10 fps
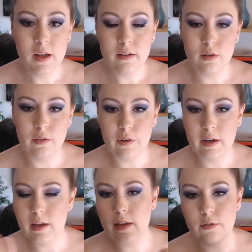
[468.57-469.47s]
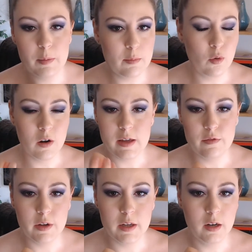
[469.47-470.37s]
so I find it gives me more
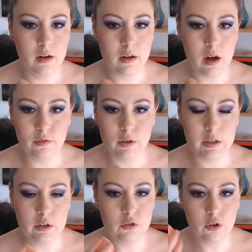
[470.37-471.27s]
even coverage